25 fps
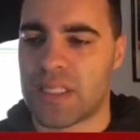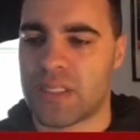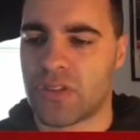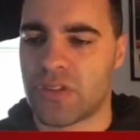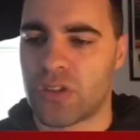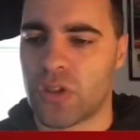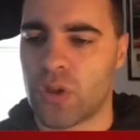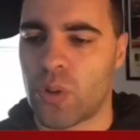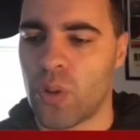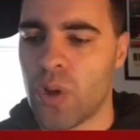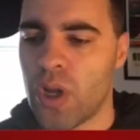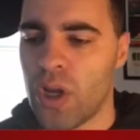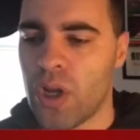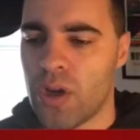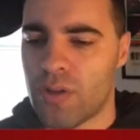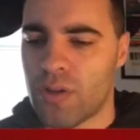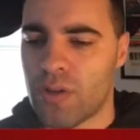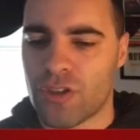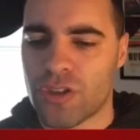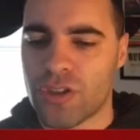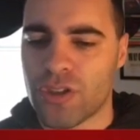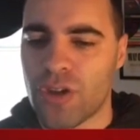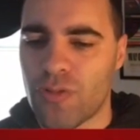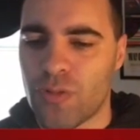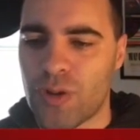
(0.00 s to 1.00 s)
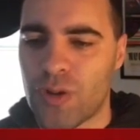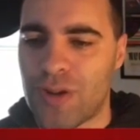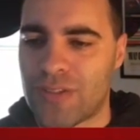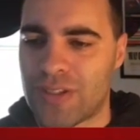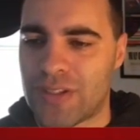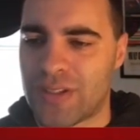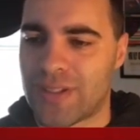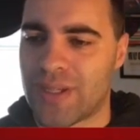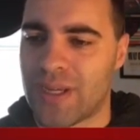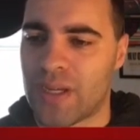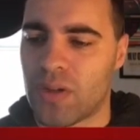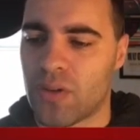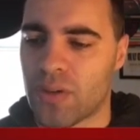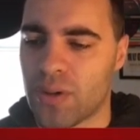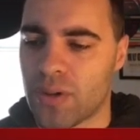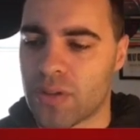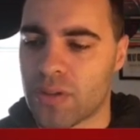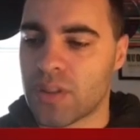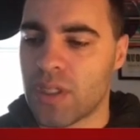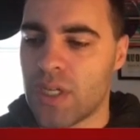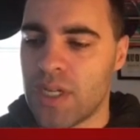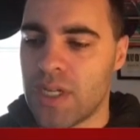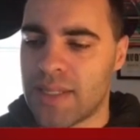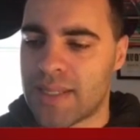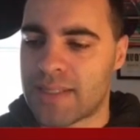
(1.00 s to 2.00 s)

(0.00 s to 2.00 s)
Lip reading: So first off, we have the cyclers.